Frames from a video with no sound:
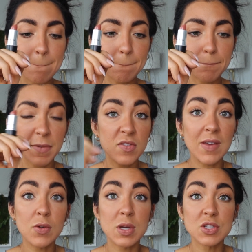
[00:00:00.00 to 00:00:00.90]
if you
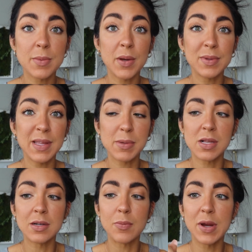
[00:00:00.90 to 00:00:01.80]
have a question about what lip
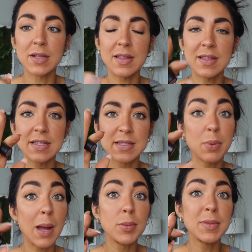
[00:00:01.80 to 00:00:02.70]
color I'm wearing lately, it's
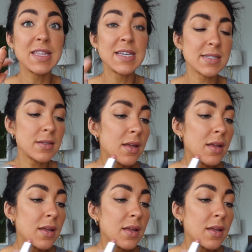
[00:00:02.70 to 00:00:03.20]
probably this.